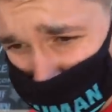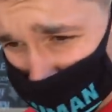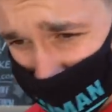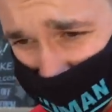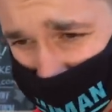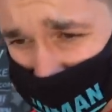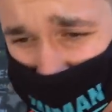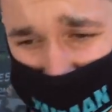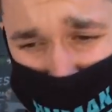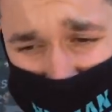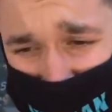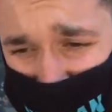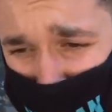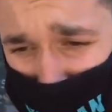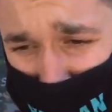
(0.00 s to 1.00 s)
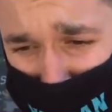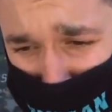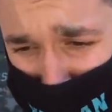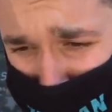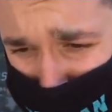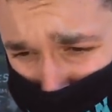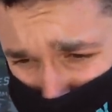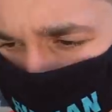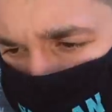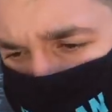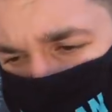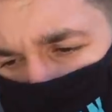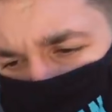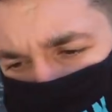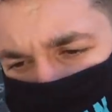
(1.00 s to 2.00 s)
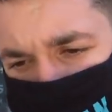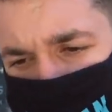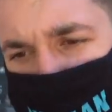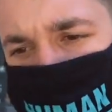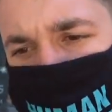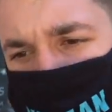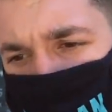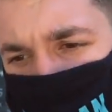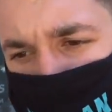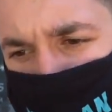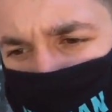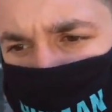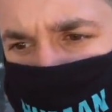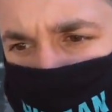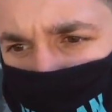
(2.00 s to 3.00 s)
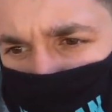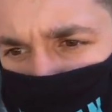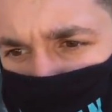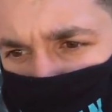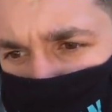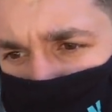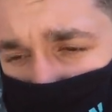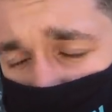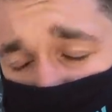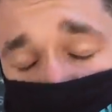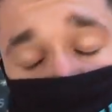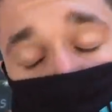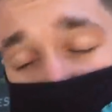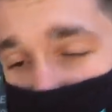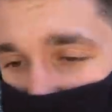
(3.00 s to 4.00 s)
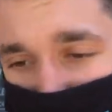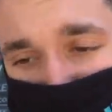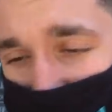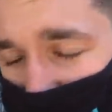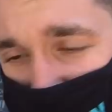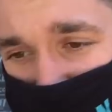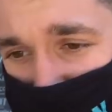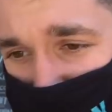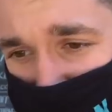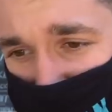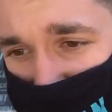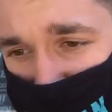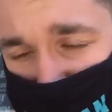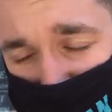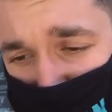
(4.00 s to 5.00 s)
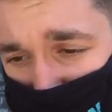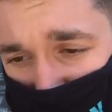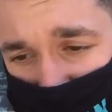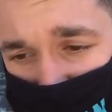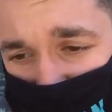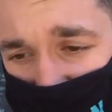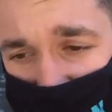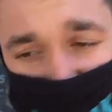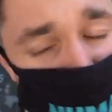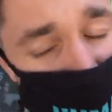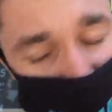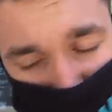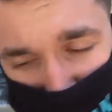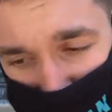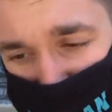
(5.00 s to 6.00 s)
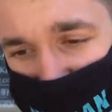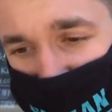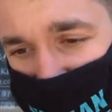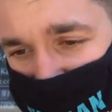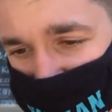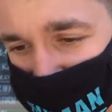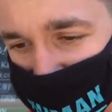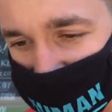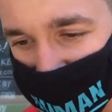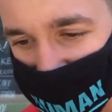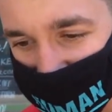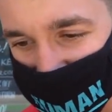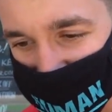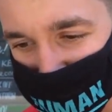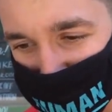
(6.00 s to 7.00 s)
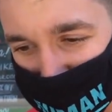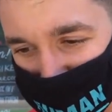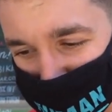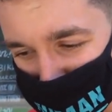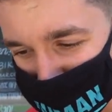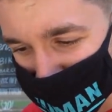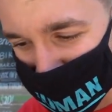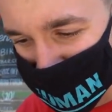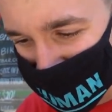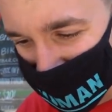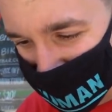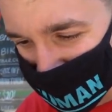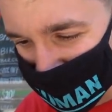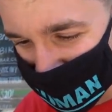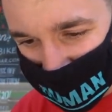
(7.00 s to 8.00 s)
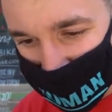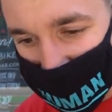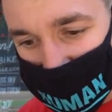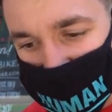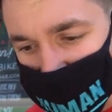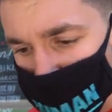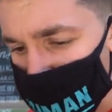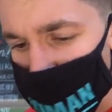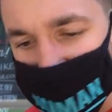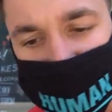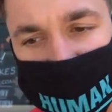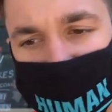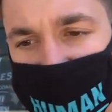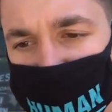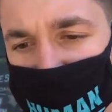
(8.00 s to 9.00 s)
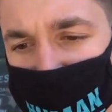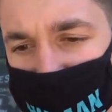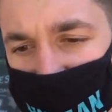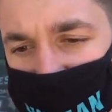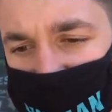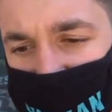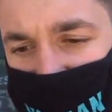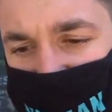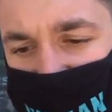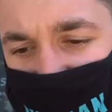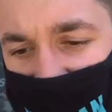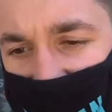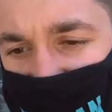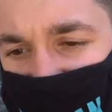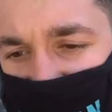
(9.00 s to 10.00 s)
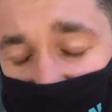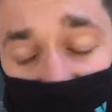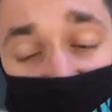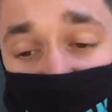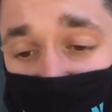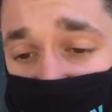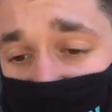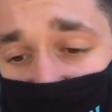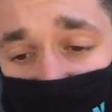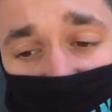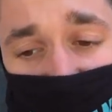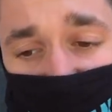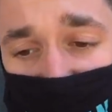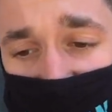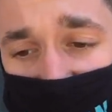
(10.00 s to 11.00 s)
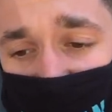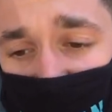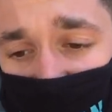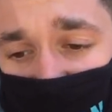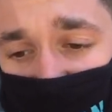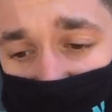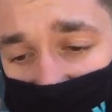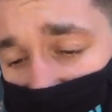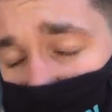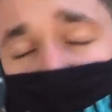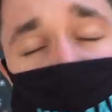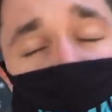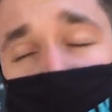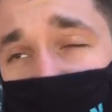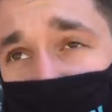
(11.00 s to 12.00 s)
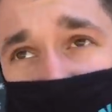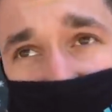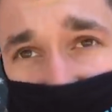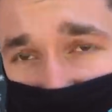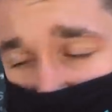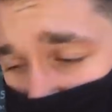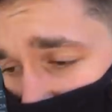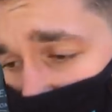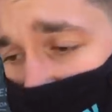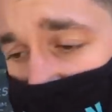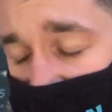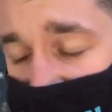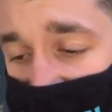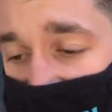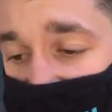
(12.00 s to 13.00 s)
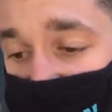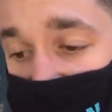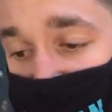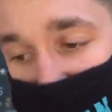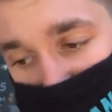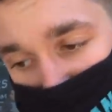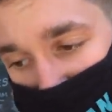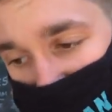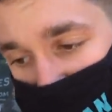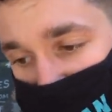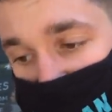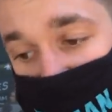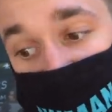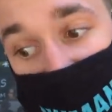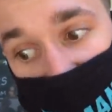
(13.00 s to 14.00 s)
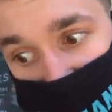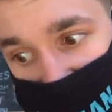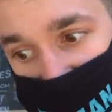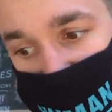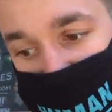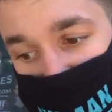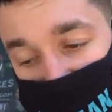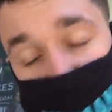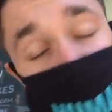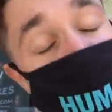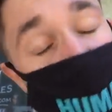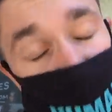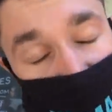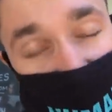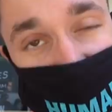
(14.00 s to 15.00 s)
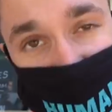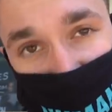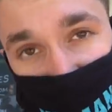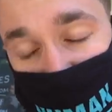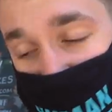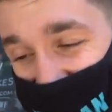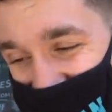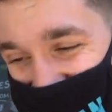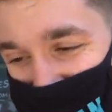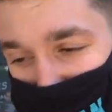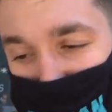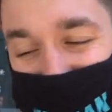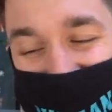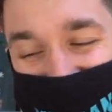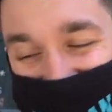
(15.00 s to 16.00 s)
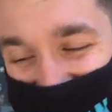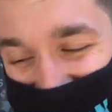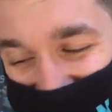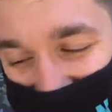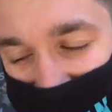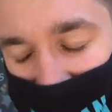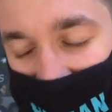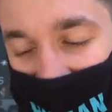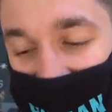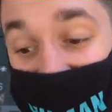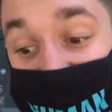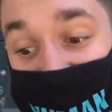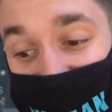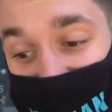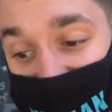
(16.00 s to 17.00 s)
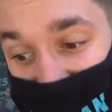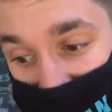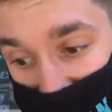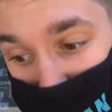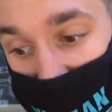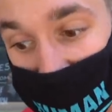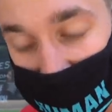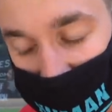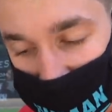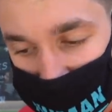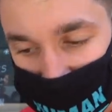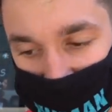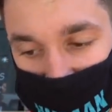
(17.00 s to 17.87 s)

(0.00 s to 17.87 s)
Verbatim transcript: I gotta get rid of some of that, bro. So essentially, I'm gonna evolve to as many Petilil evolutions as possible because I need to burn those Sunstones. All right, so Petilil number one in the decks, and as you can see on the nearby, there's absolutely none. So remember, Ducklett was very easy to find. Petilil is a little bit harder.